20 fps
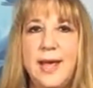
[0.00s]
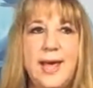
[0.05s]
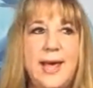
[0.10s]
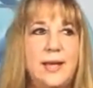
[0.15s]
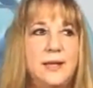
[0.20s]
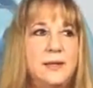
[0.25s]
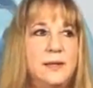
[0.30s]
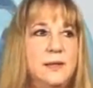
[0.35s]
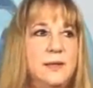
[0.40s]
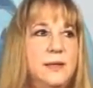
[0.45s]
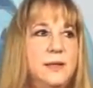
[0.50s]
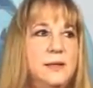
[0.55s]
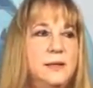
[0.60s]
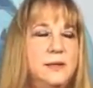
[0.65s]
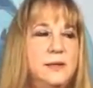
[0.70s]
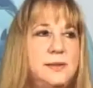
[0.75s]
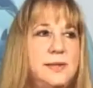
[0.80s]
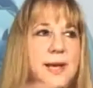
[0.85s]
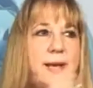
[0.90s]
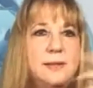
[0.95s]
and
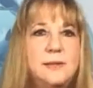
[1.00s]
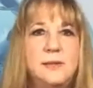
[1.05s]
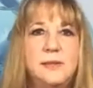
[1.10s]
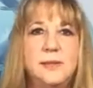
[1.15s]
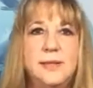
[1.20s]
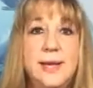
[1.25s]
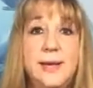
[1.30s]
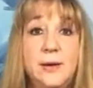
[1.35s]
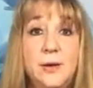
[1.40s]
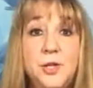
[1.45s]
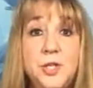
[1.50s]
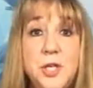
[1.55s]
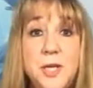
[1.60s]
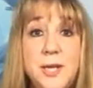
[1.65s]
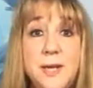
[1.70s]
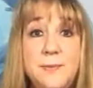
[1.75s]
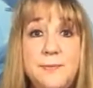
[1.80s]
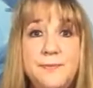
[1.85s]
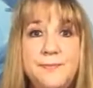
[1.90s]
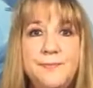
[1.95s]
sex is
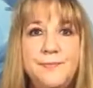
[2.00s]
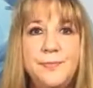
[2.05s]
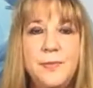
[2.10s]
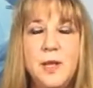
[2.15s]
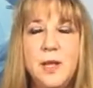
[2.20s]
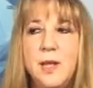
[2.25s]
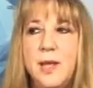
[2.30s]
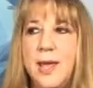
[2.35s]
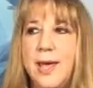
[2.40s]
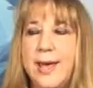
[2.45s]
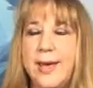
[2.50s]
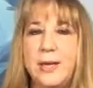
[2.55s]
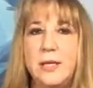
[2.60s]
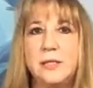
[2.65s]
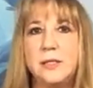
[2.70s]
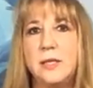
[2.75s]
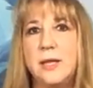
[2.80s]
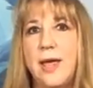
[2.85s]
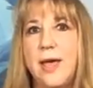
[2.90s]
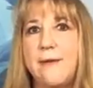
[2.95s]
energy, and
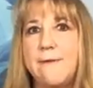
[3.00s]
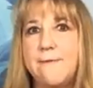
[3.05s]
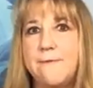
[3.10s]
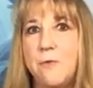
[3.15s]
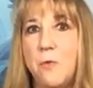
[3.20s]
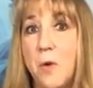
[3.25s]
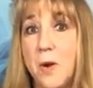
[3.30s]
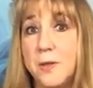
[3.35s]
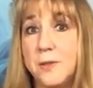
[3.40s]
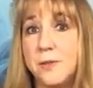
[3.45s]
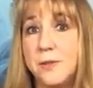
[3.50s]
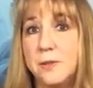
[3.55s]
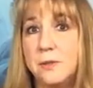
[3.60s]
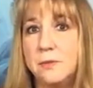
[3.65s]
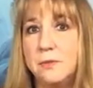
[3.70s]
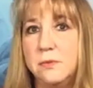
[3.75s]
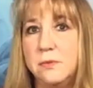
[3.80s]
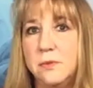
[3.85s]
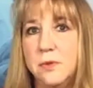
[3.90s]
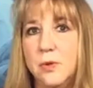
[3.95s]
it's life force,
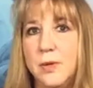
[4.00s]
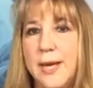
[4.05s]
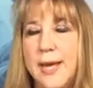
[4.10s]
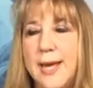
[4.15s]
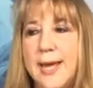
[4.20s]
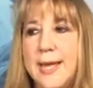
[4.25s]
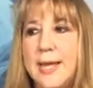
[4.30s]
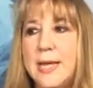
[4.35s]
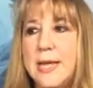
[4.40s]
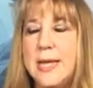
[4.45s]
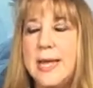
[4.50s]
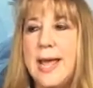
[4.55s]
okay?